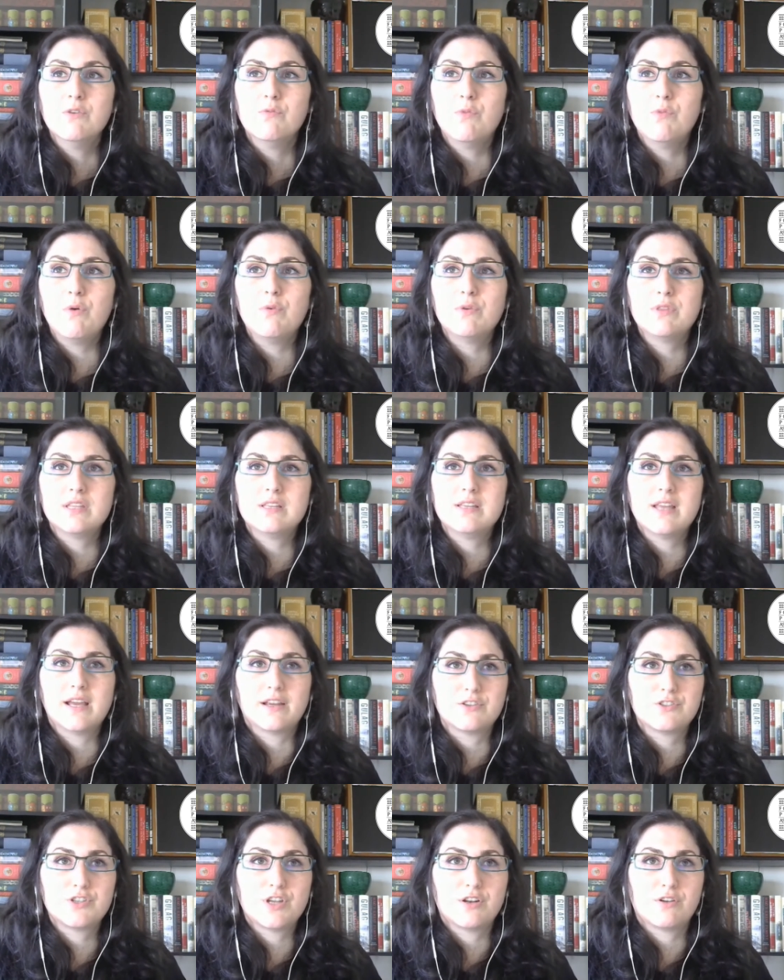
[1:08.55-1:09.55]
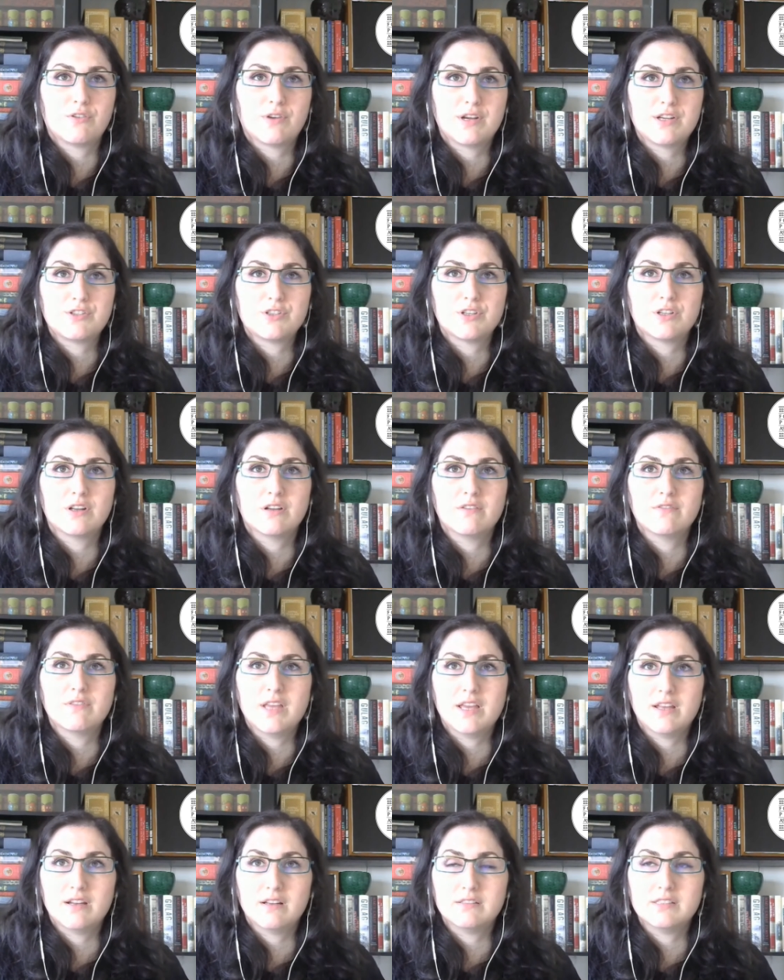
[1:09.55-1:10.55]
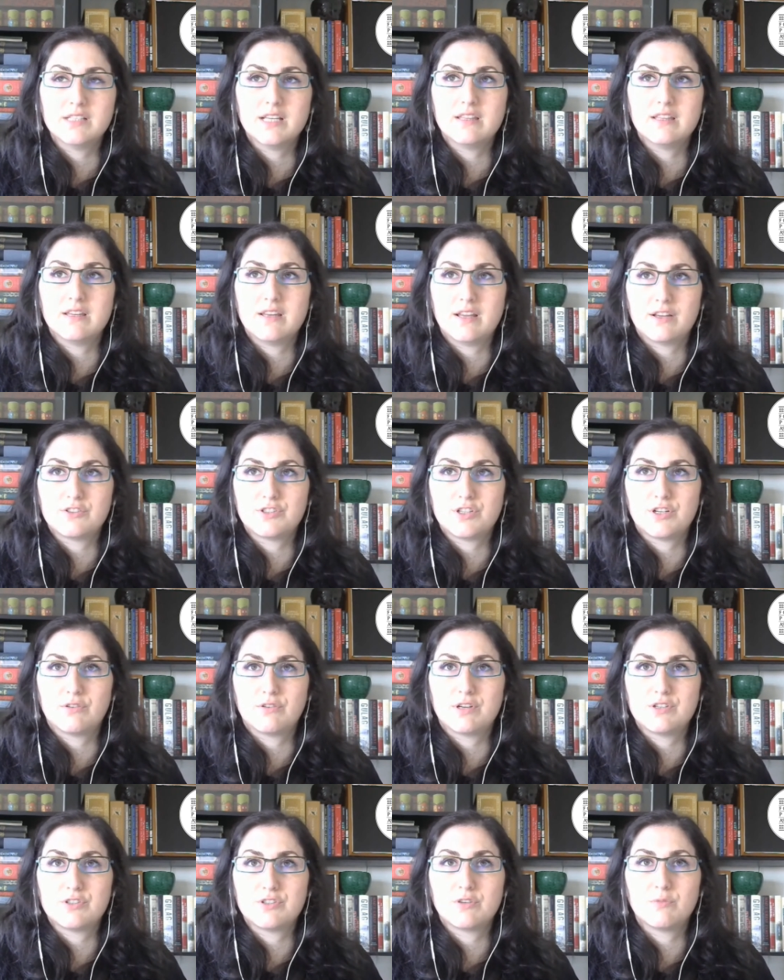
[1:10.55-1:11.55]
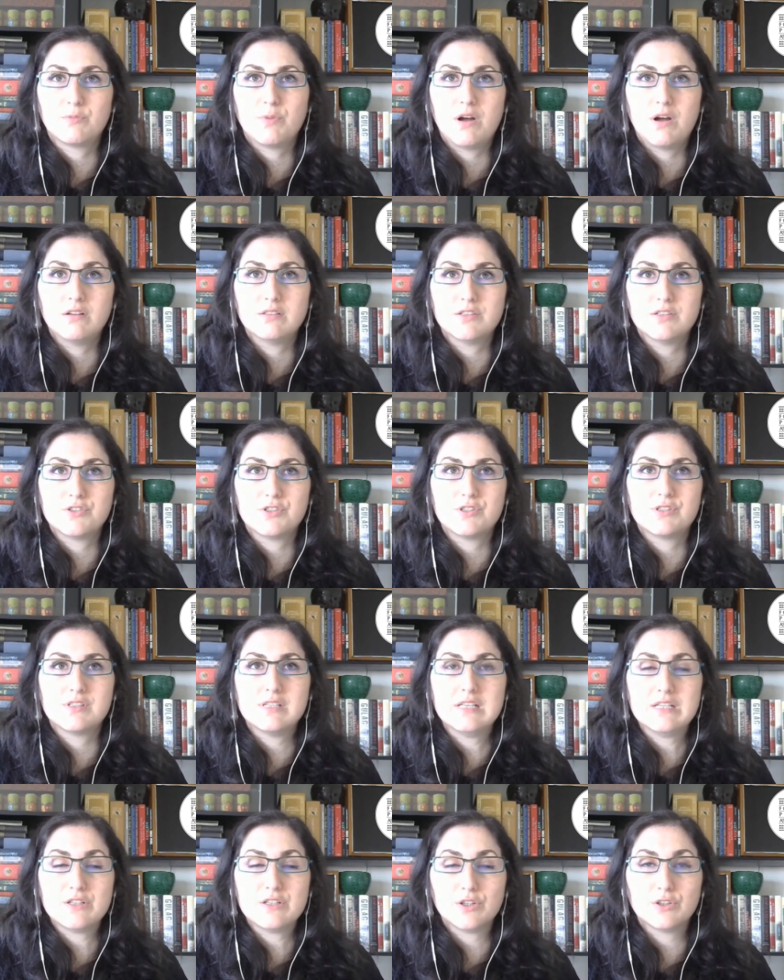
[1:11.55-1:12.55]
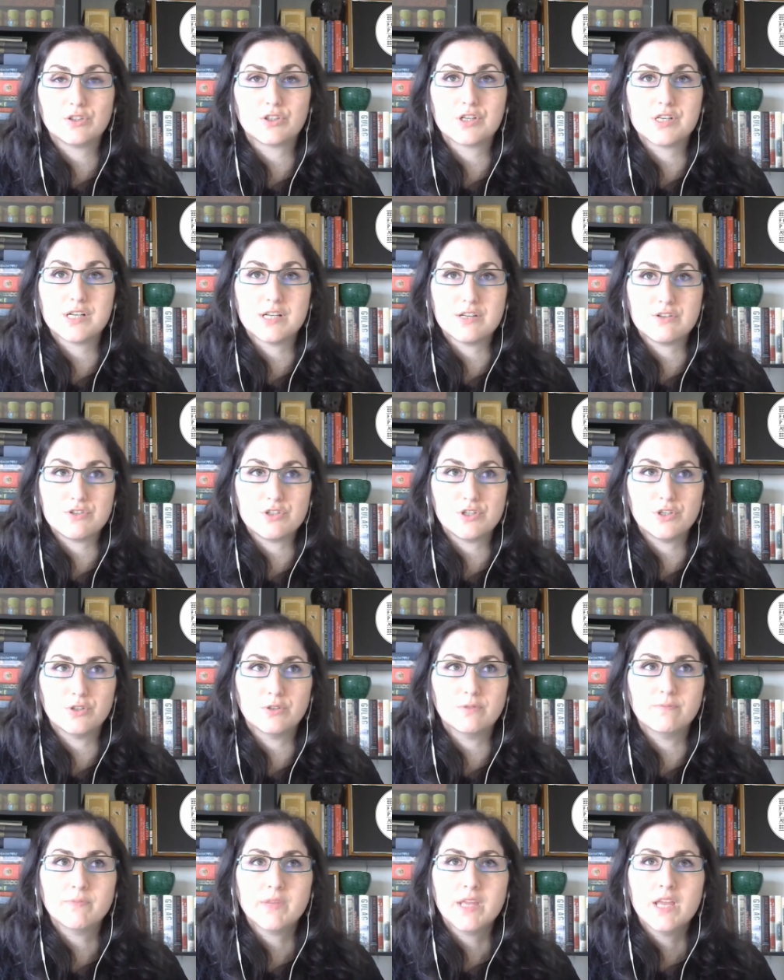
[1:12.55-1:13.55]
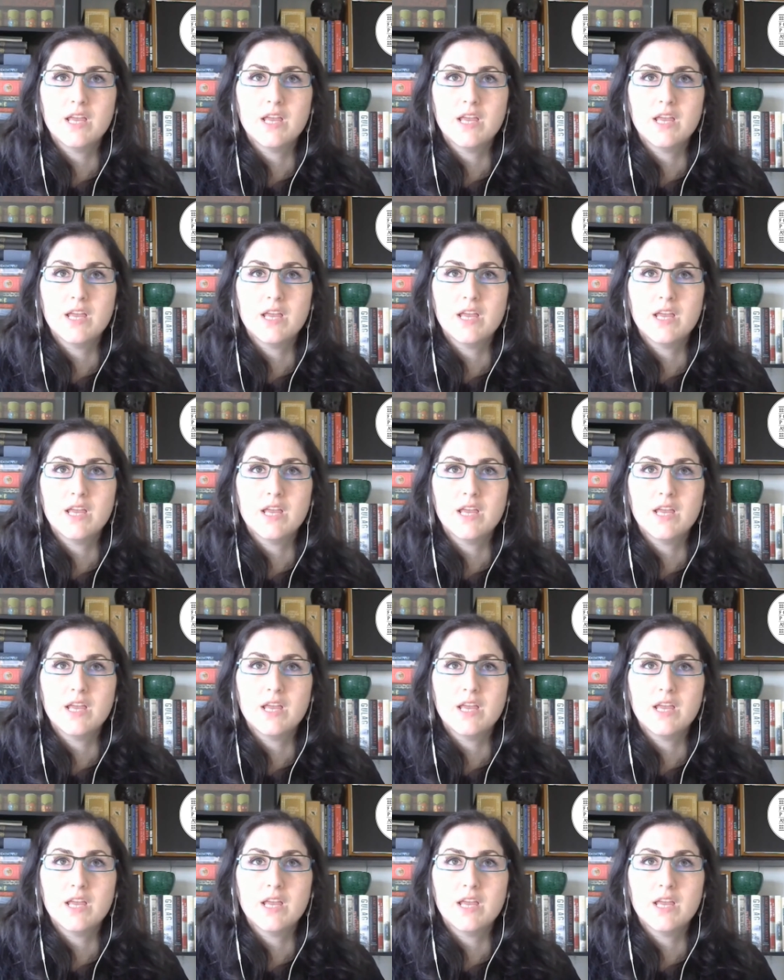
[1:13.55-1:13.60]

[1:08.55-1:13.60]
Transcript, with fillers: What would the next generation of the NLD and the next generation of politicians need to learn and do?